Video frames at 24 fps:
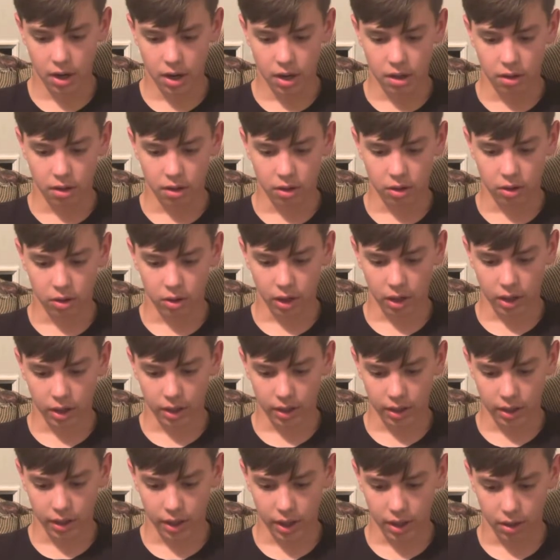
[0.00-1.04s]
The dragon
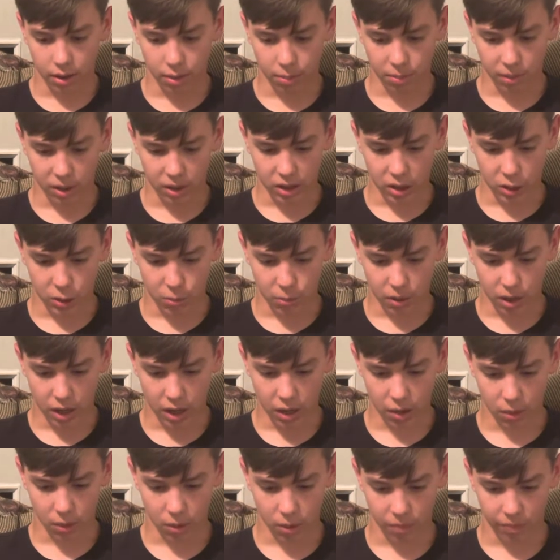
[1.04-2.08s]
gave the beast his
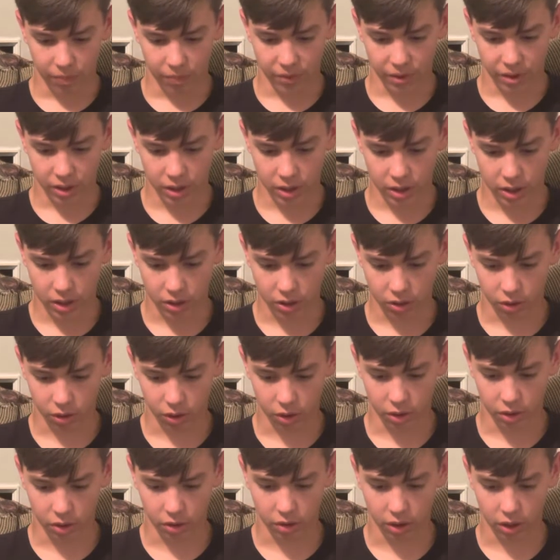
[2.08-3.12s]
power, his throne,
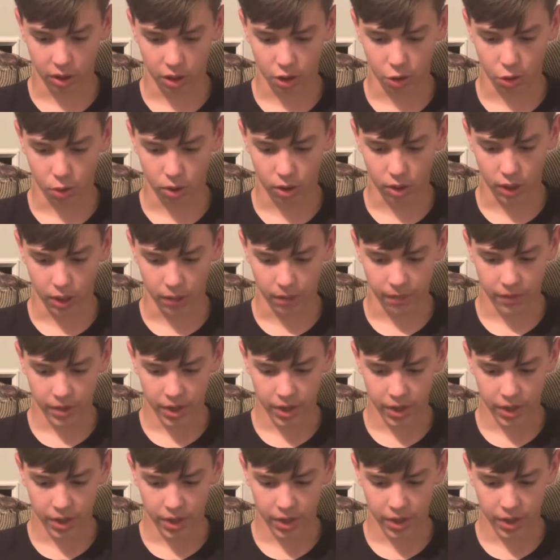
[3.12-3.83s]
and great authority.